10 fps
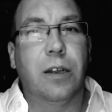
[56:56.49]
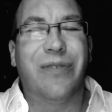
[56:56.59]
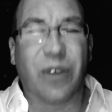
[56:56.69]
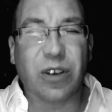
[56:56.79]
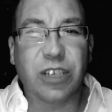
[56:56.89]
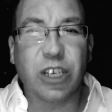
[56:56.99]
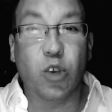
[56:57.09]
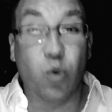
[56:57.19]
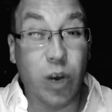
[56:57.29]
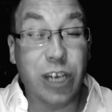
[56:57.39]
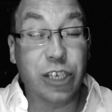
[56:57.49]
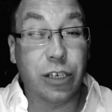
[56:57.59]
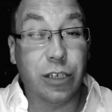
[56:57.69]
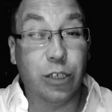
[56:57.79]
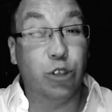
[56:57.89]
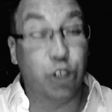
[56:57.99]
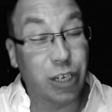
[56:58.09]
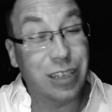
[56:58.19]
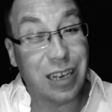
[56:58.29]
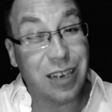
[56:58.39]
The first thing you wish you
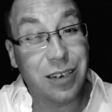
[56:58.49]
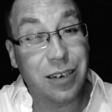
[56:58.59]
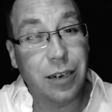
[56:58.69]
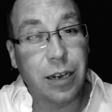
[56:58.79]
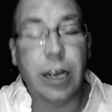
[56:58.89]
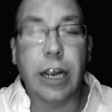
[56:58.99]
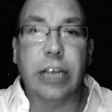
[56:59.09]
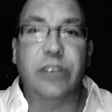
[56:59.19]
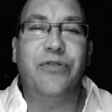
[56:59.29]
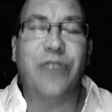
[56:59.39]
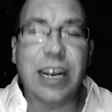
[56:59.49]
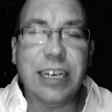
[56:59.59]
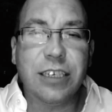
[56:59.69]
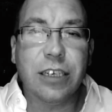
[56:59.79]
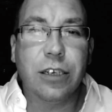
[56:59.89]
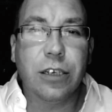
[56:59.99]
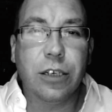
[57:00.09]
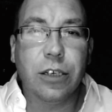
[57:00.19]
should have done is face